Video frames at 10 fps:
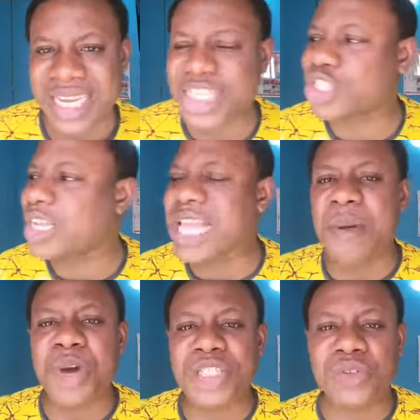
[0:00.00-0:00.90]
It's not
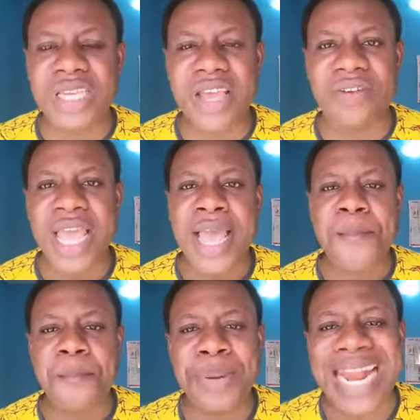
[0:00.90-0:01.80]
how much you give.
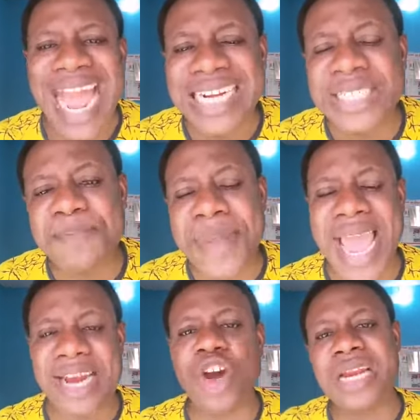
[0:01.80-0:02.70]
Blind
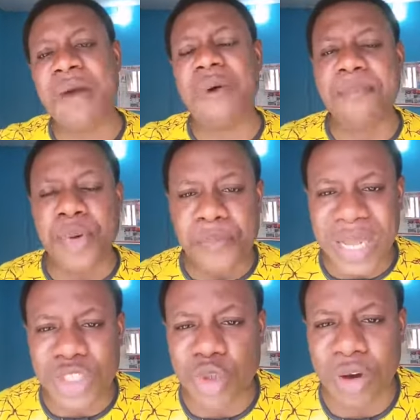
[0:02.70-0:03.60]
men on our
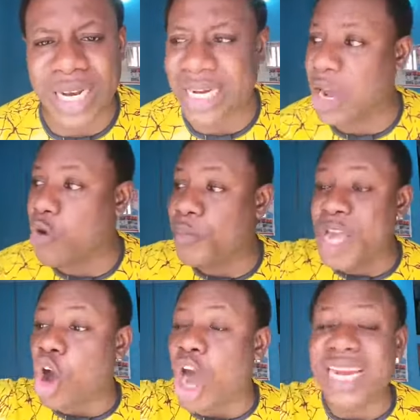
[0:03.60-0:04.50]
pulpit today, they will
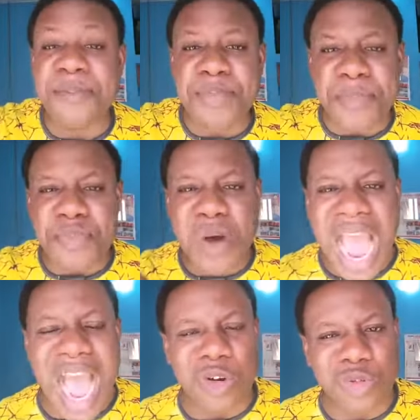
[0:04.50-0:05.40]
be calling people
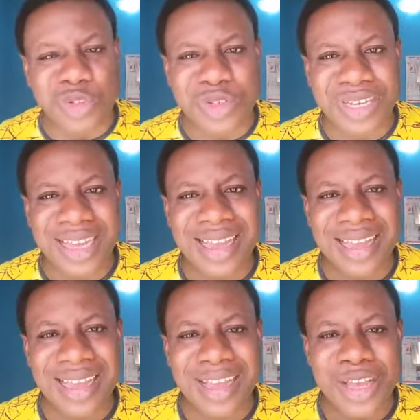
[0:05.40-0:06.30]
out.
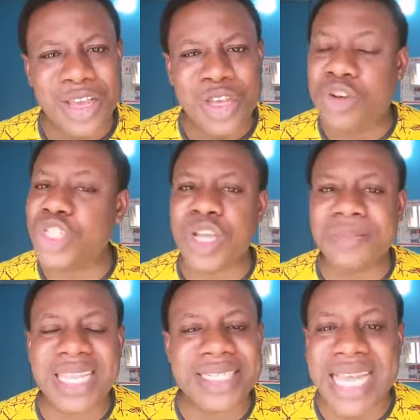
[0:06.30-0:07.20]
You know,
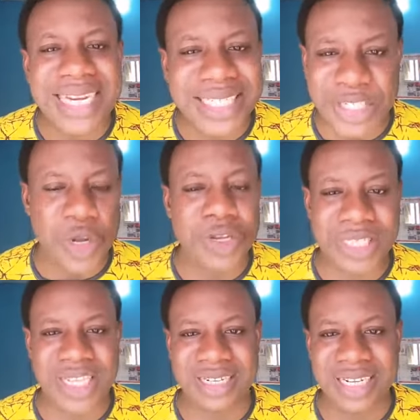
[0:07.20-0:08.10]
some things are
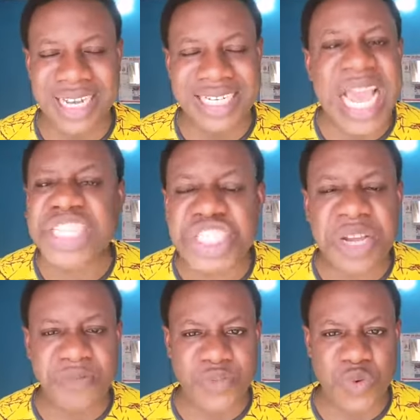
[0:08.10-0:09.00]
disgusting. They are
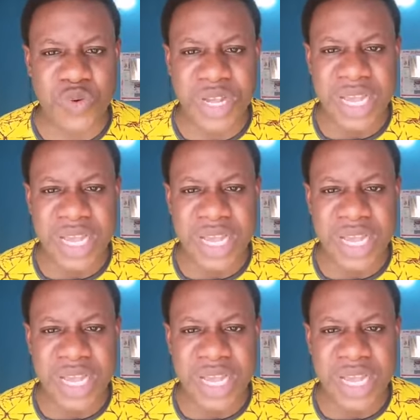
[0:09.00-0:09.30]
shameful.